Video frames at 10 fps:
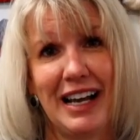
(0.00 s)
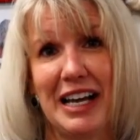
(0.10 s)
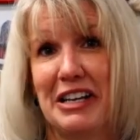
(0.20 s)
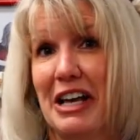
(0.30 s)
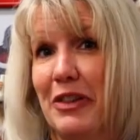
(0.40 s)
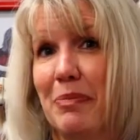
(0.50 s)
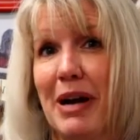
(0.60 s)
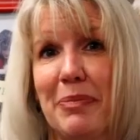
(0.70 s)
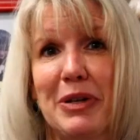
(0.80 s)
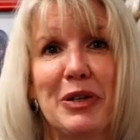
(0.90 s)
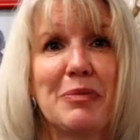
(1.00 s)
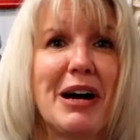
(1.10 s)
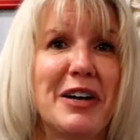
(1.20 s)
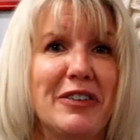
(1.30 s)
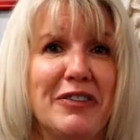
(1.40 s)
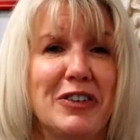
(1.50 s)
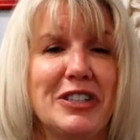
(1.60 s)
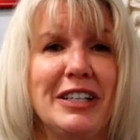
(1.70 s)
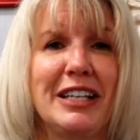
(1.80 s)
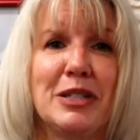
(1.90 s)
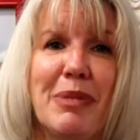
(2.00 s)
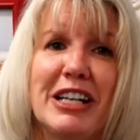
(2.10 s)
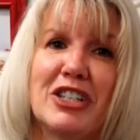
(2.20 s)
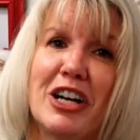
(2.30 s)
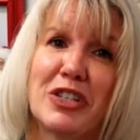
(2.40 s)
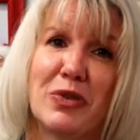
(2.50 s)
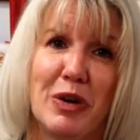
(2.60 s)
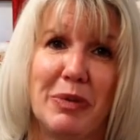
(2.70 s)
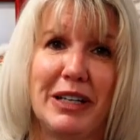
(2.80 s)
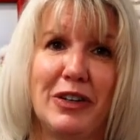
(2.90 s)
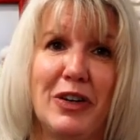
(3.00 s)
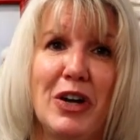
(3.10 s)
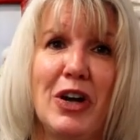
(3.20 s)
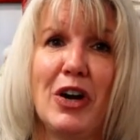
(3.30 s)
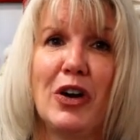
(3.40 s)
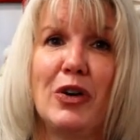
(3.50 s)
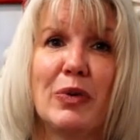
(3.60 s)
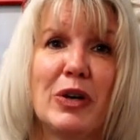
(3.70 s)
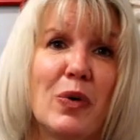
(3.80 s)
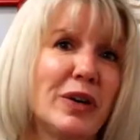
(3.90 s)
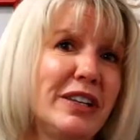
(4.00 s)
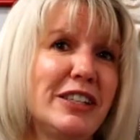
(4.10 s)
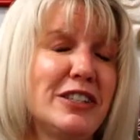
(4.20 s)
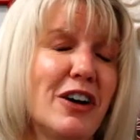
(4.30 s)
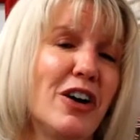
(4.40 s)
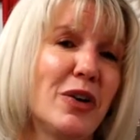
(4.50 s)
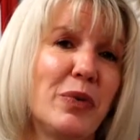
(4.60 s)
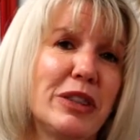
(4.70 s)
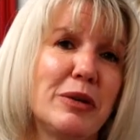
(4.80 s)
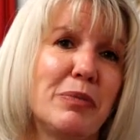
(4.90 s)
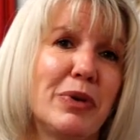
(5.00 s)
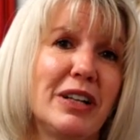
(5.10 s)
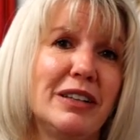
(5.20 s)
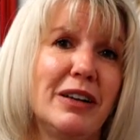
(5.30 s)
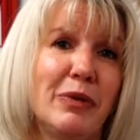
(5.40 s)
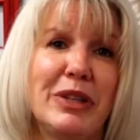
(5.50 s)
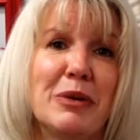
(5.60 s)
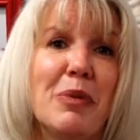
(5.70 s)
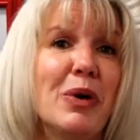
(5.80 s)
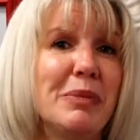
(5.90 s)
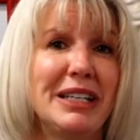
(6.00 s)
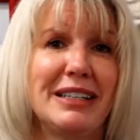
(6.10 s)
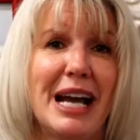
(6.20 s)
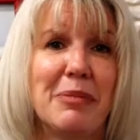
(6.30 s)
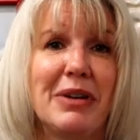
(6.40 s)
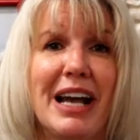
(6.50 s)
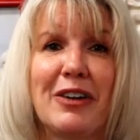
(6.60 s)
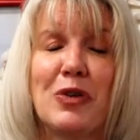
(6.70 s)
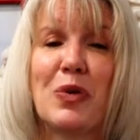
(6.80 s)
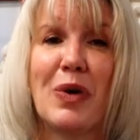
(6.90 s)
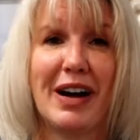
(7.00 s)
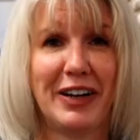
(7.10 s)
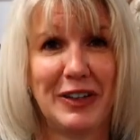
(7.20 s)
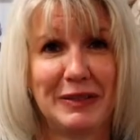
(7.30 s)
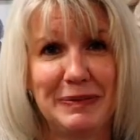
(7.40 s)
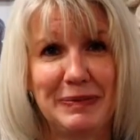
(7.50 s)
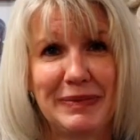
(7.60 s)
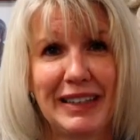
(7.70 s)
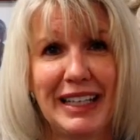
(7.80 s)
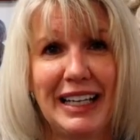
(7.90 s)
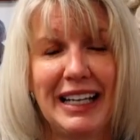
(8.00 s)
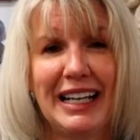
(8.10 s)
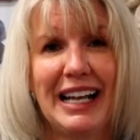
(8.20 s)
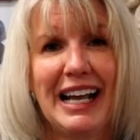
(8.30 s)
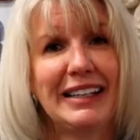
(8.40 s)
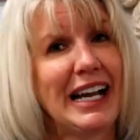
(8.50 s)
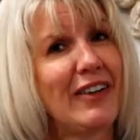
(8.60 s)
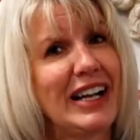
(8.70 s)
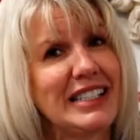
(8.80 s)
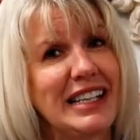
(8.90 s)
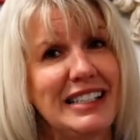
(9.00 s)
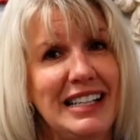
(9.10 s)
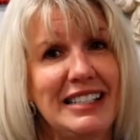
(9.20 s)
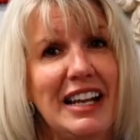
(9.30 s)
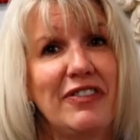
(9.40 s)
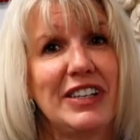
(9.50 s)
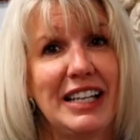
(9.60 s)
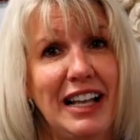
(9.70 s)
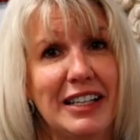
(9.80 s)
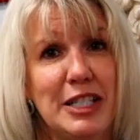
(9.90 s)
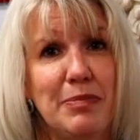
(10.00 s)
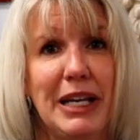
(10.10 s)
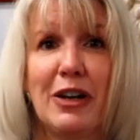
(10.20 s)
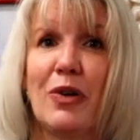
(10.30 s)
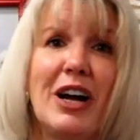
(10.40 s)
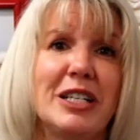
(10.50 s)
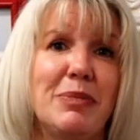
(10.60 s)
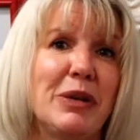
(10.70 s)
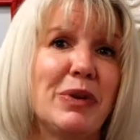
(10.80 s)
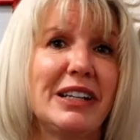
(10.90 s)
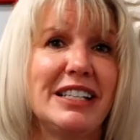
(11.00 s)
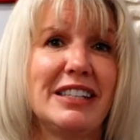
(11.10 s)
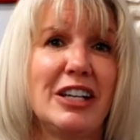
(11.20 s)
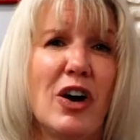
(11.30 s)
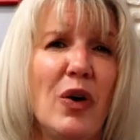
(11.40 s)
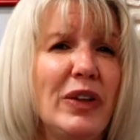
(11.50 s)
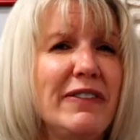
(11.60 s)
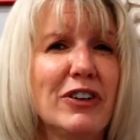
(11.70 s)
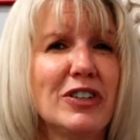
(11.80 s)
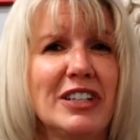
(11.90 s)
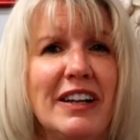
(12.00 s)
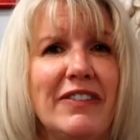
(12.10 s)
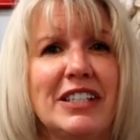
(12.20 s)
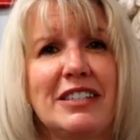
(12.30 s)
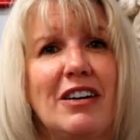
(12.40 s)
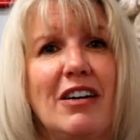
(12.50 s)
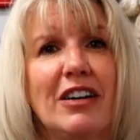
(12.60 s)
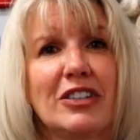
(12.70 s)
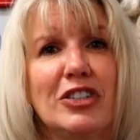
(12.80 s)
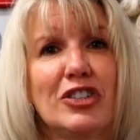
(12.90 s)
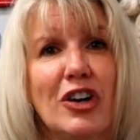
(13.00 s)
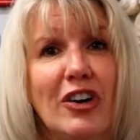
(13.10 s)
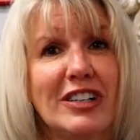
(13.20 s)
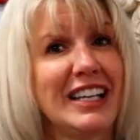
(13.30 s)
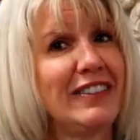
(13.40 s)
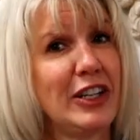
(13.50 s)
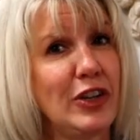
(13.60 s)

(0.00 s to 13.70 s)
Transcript: Another popular modern version is by Josh Groban, who recorded the song with the, Brooklyn, with the Mormon Tabernacle Choir. Now, as Adeste Fideles, Bing Crosby released the only version of this song to chart in the